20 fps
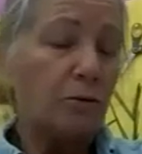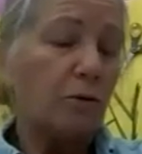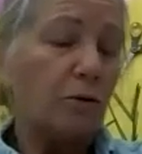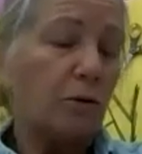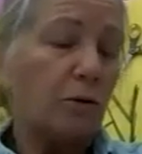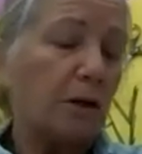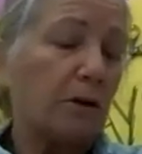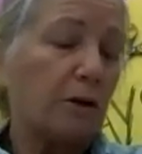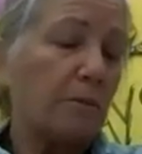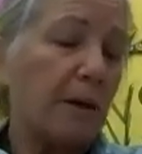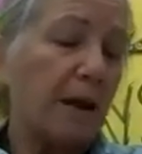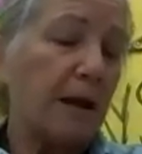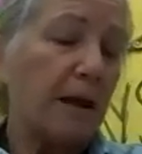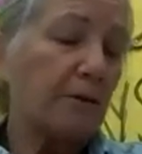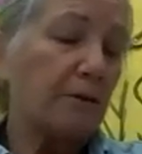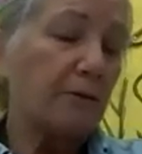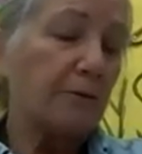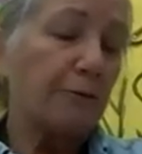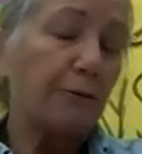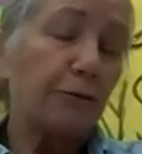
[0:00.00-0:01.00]
You can make
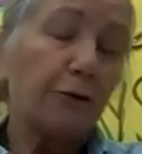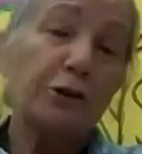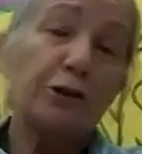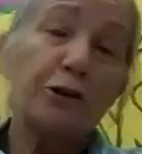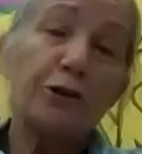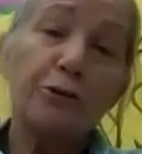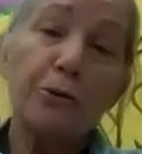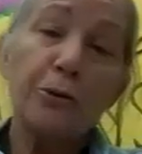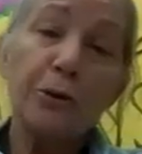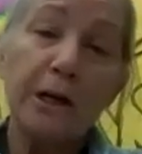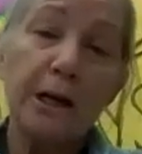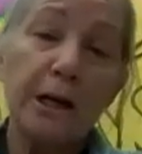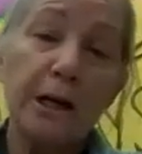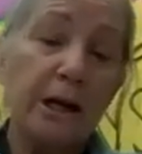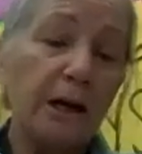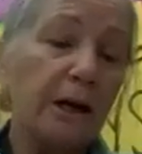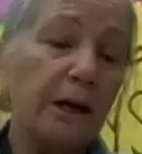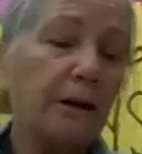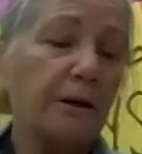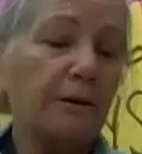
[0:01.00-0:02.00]
them for a
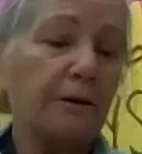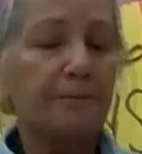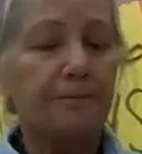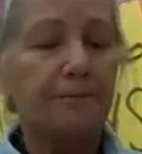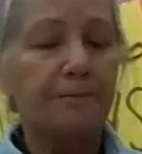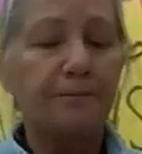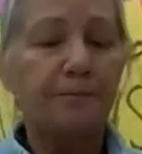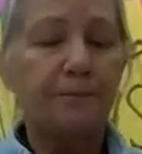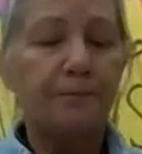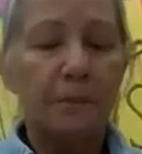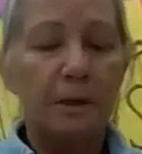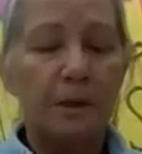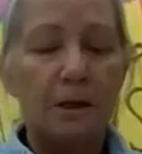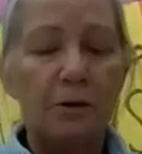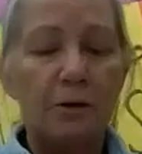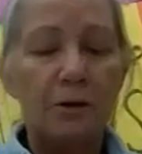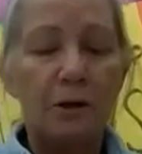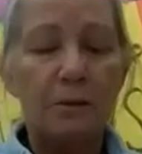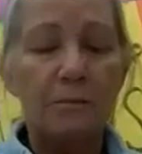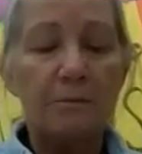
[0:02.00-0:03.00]
tree.
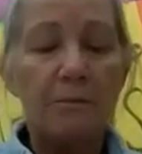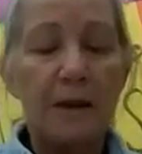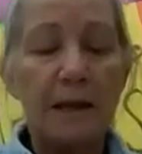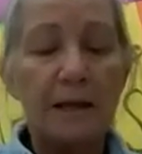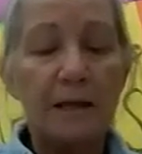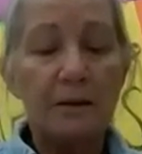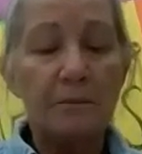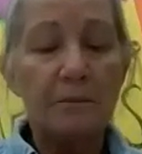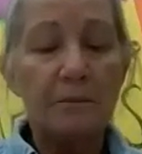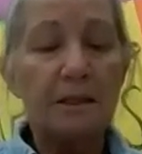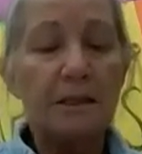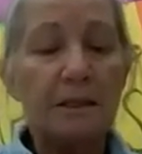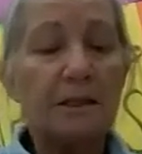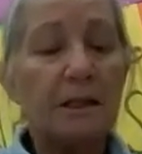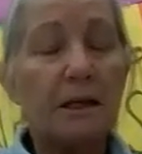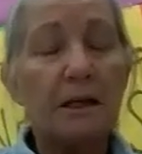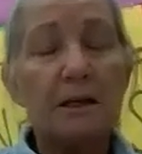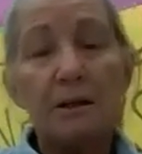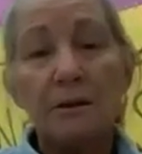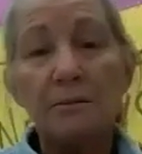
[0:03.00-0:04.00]
You can make them and
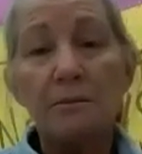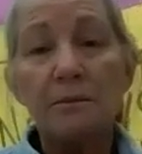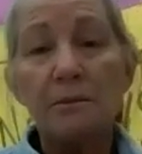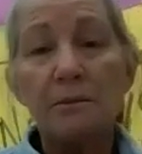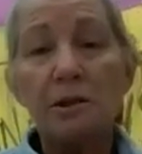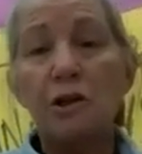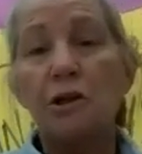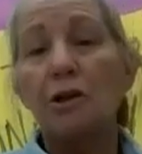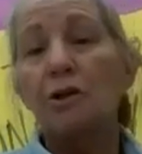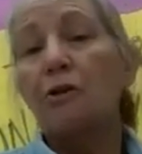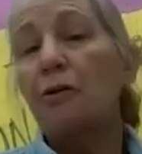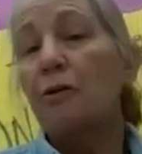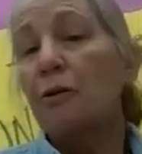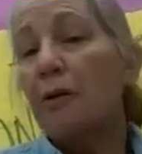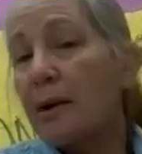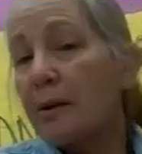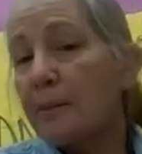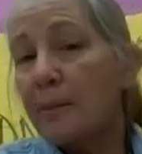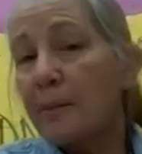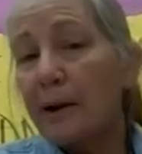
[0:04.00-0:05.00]
send them to your
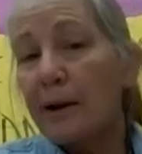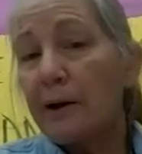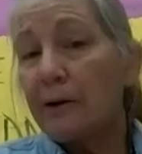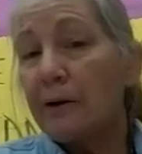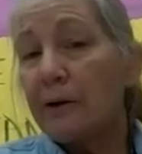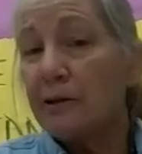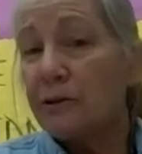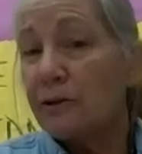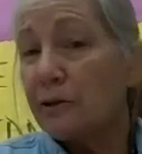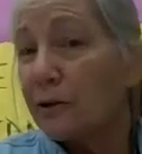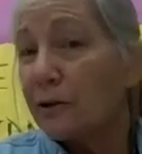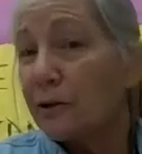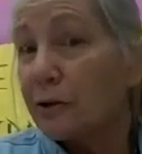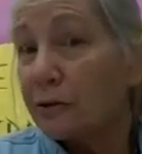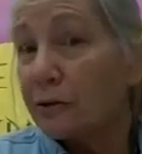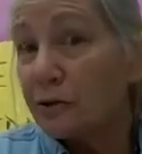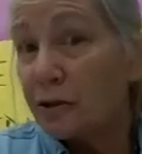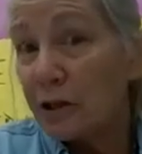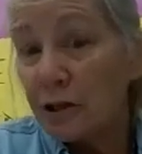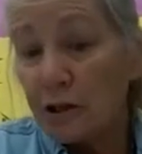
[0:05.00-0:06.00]
grandparents or to your
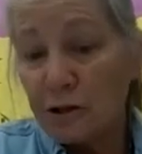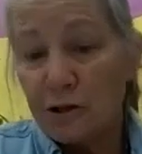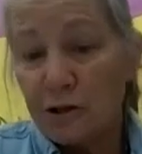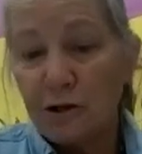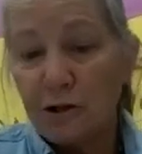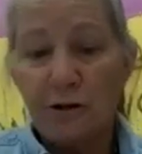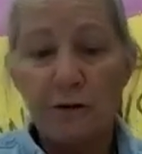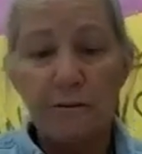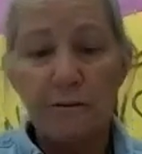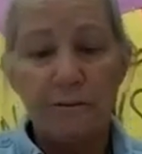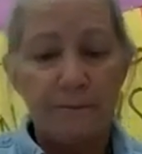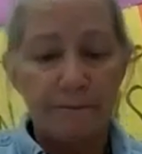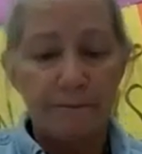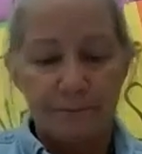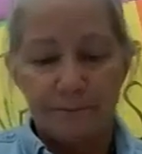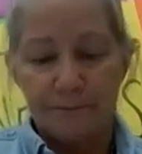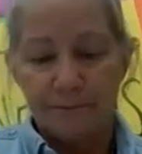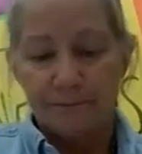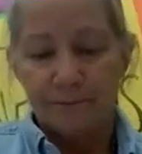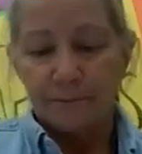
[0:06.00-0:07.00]
teacher.
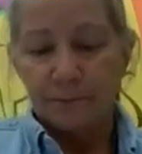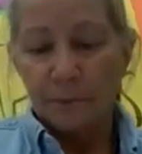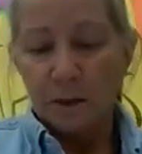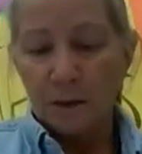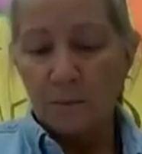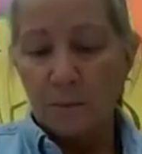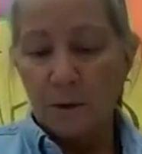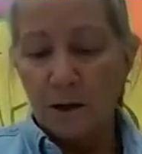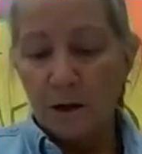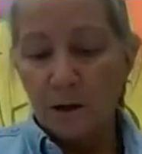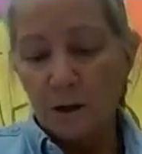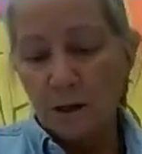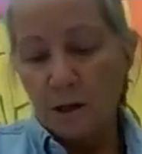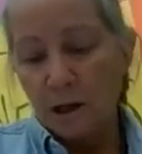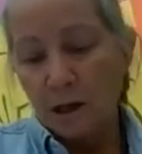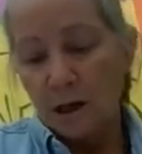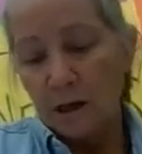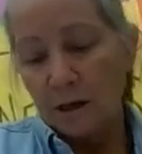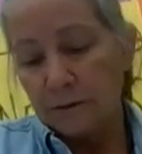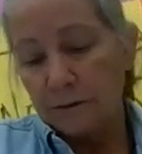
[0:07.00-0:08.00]
Make good
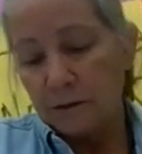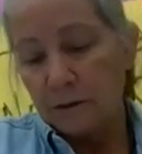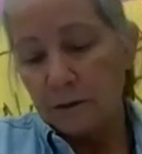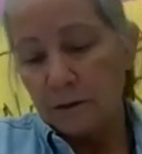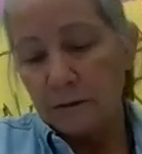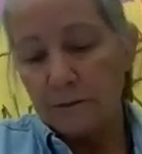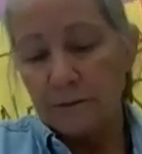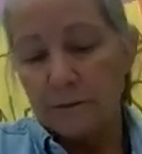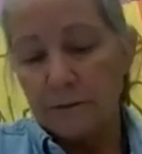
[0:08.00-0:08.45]
gifts.